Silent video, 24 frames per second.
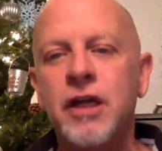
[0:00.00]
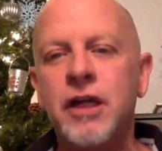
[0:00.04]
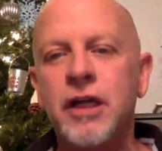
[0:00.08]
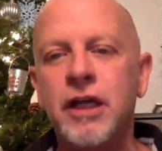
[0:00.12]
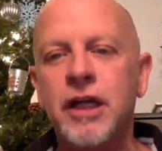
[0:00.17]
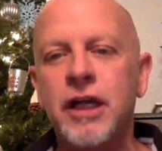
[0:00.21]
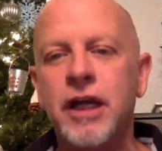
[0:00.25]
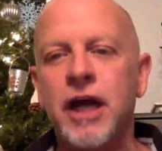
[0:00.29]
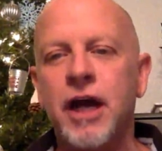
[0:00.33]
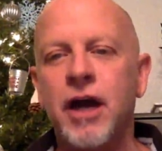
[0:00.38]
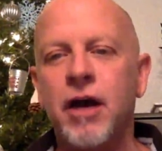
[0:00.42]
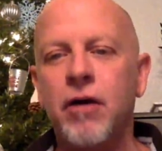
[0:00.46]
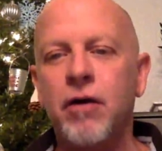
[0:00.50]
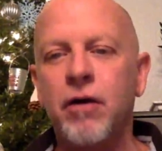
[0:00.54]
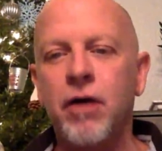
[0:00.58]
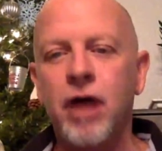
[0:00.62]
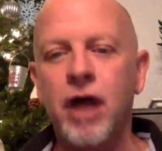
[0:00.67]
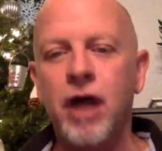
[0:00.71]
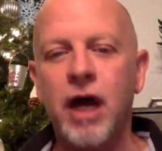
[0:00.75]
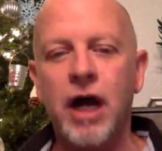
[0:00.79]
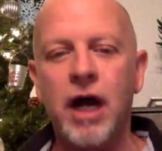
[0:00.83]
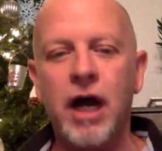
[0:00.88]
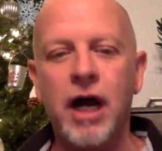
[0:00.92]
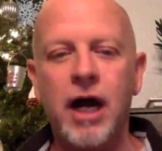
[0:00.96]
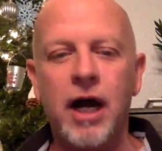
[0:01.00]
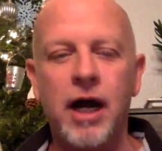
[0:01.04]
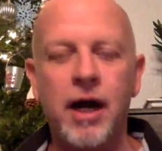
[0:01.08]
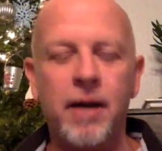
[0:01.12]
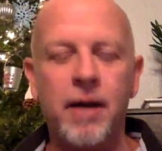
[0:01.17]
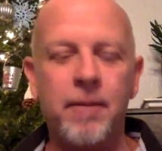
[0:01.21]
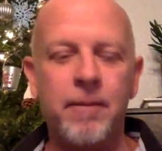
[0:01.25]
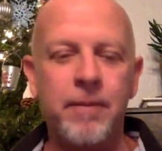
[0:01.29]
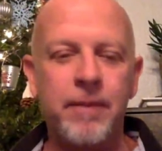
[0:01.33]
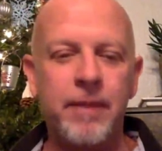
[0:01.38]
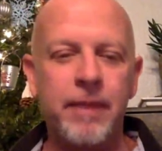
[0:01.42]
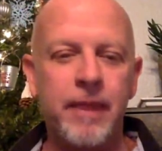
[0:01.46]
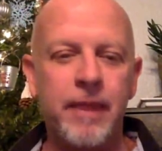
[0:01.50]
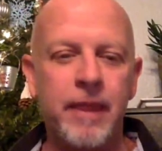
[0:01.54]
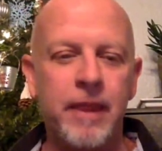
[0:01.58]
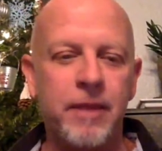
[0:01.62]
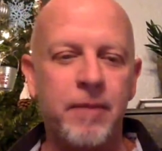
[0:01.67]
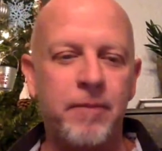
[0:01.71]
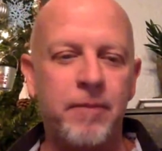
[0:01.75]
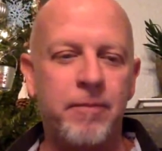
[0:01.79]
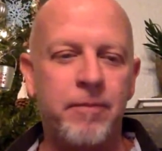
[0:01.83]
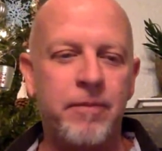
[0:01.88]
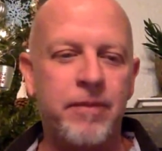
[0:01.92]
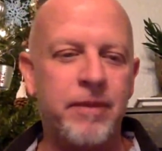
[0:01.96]
You know,
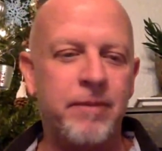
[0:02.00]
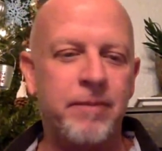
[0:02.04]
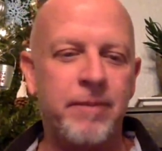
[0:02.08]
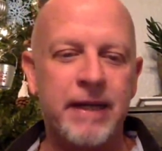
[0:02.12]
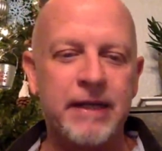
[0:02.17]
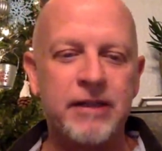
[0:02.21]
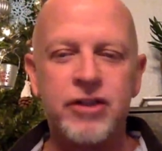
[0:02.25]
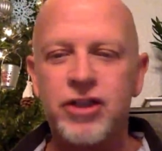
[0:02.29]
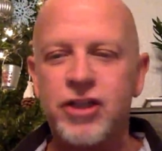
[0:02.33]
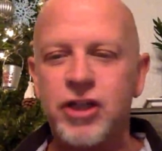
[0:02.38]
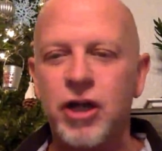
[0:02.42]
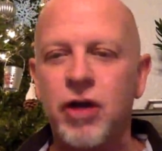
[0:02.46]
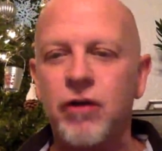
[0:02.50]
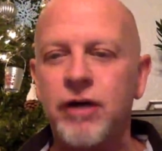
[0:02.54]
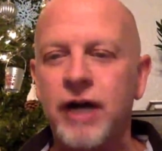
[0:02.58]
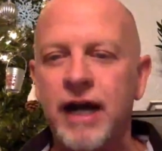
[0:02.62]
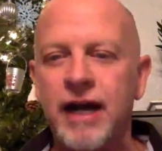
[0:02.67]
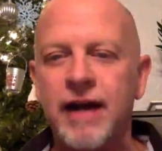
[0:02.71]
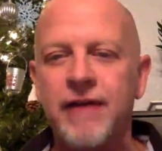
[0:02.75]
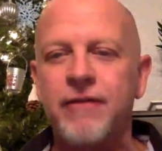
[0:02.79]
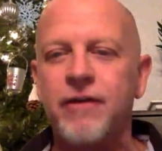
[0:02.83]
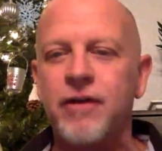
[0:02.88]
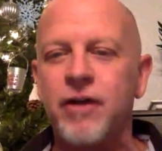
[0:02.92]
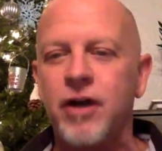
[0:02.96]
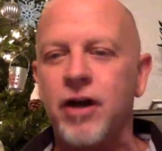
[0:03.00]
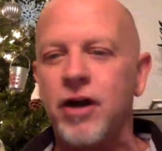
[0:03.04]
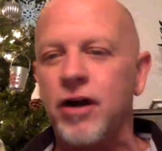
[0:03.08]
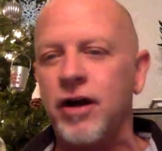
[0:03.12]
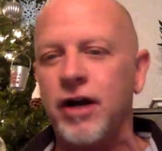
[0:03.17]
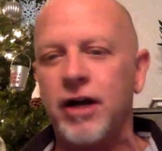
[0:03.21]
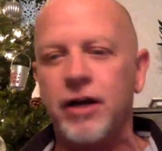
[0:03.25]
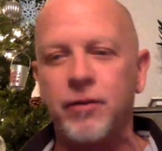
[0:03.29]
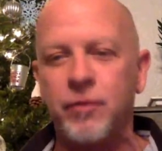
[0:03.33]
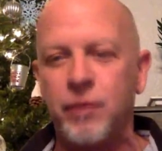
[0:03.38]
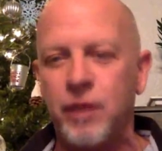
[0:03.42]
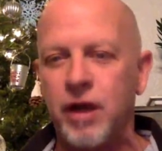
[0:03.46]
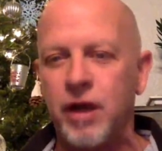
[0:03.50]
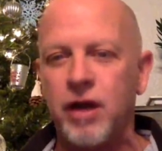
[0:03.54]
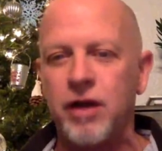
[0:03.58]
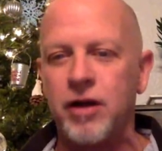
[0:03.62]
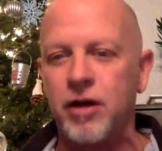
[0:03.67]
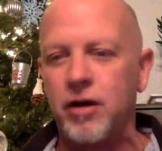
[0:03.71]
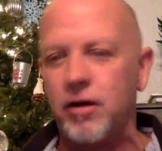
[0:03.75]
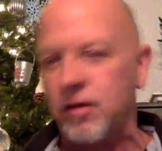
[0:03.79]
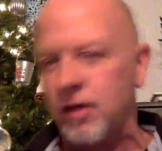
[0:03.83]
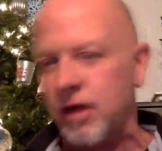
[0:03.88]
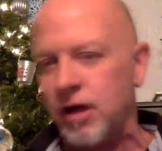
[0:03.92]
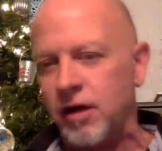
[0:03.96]
the best joke I ever heard, and we all
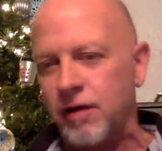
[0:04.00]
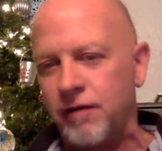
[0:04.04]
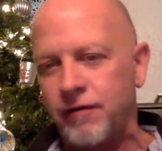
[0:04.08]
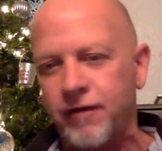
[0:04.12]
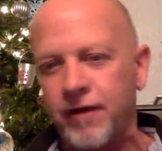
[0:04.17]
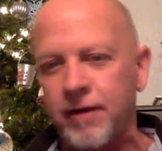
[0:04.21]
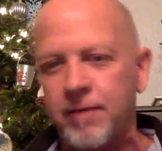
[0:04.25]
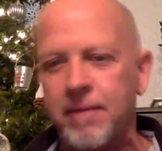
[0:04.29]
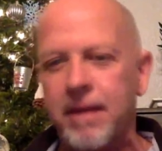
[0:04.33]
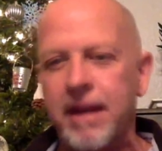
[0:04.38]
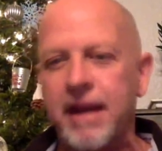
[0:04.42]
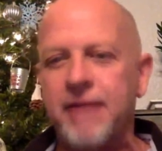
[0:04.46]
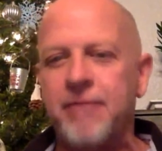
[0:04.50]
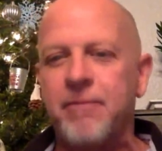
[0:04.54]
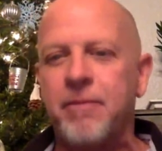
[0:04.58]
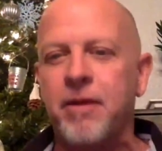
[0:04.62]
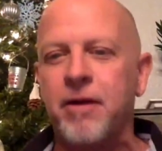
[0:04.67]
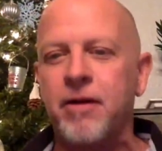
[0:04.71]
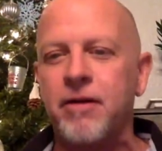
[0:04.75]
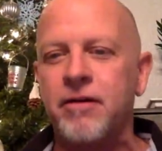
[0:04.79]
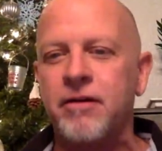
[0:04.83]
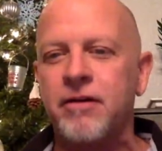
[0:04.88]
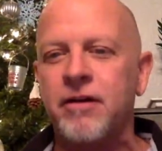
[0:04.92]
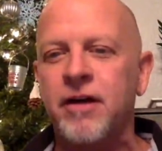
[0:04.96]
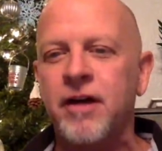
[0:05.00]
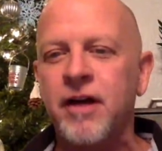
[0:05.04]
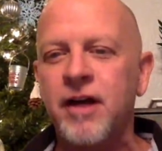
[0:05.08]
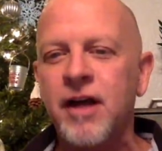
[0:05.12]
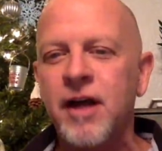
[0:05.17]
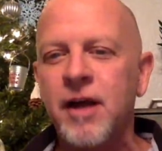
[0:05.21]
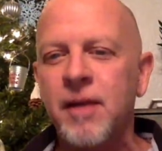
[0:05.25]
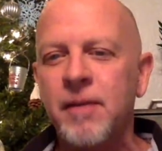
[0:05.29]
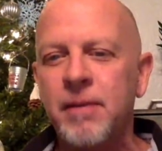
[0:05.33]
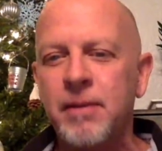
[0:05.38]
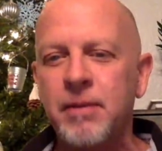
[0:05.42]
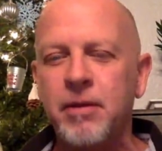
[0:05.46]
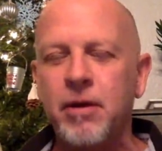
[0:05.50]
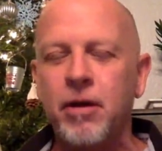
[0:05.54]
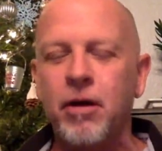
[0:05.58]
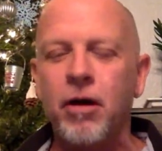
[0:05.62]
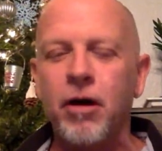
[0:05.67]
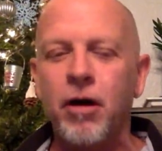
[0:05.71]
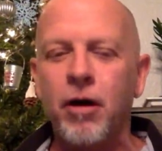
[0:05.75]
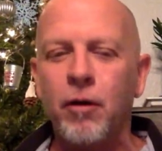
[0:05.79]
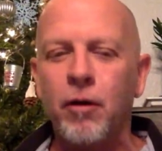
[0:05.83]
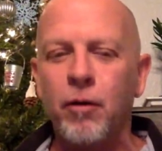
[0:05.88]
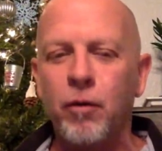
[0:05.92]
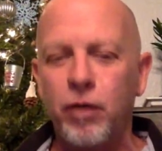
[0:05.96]
know our friend Mike Burton, people
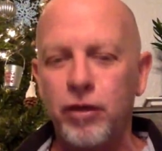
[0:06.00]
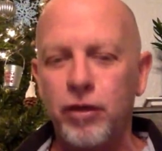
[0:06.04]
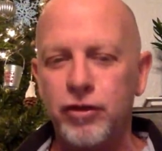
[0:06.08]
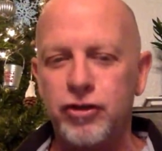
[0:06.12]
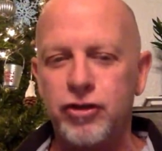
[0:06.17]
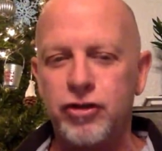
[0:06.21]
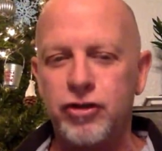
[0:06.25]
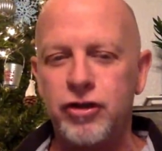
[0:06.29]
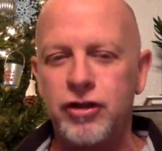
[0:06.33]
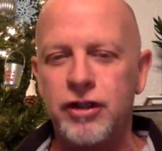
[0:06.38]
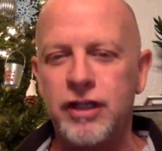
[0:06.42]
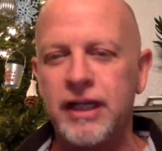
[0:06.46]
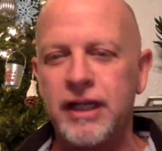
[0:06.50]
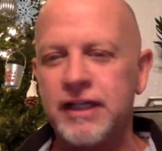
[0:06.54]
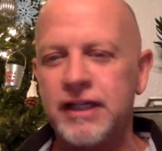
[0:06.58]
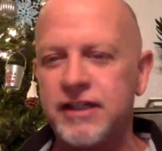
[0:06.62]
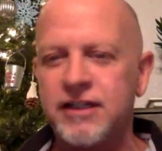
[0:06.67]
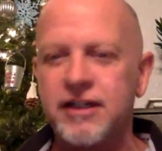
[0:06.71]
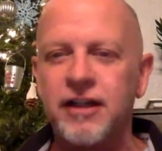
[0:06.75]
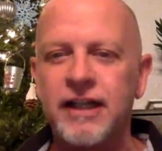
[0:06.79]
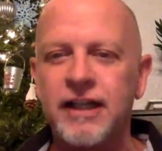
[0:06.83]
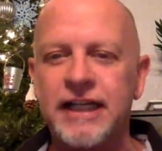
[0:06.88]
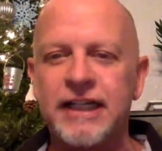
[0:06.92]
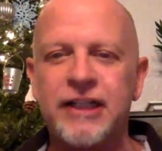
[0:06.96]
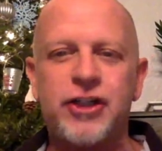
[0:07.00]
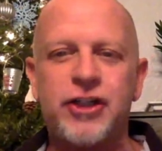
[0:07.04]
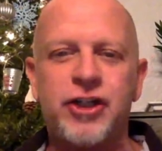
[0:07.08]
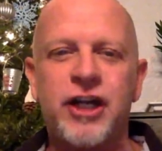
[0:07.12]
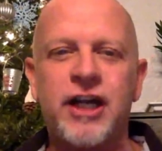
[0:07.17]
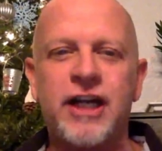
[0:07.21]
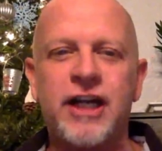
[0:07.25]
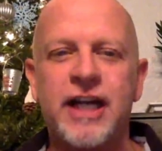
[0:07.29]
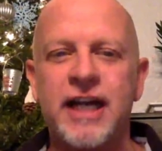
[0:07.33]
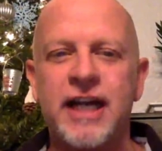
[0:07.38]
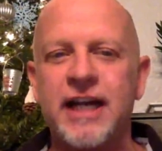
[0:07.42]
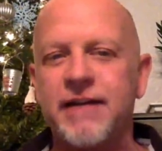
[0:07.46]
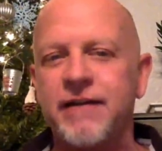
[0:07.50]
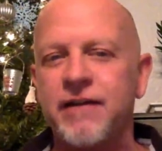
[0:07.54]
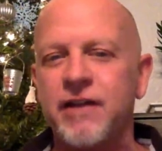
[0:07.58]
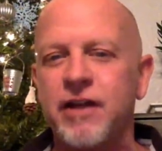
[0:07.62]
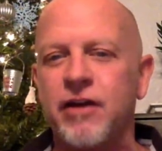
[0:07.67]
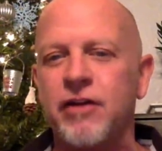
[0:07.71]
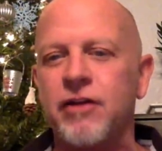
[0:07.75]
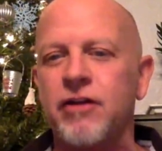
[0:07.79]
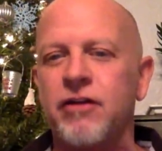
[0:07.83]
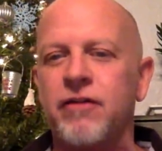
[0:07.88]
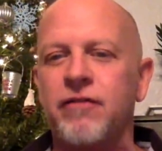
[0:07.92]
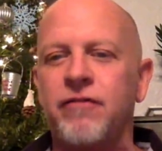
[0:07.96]
go, well, they still eat chicken even
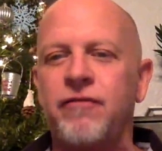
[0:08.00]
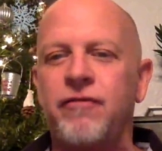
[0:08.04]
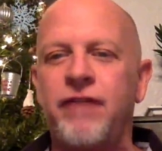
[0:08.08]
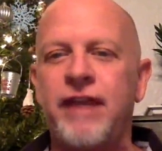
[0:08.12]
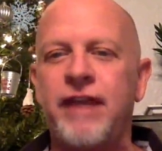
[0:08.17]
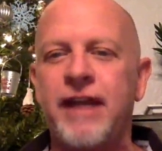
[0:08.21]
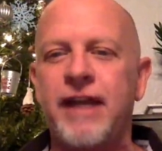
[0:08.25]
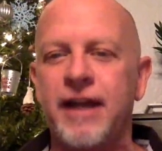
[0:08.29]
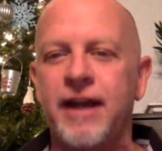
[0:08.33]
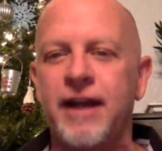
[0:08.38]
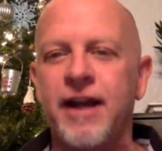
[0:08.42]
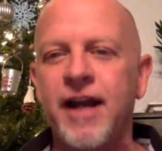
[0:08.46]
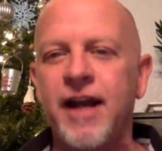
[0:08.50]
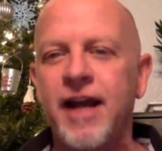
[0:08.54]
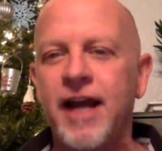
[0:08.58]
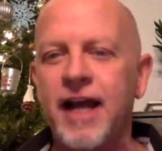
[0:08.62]
though they're vegan.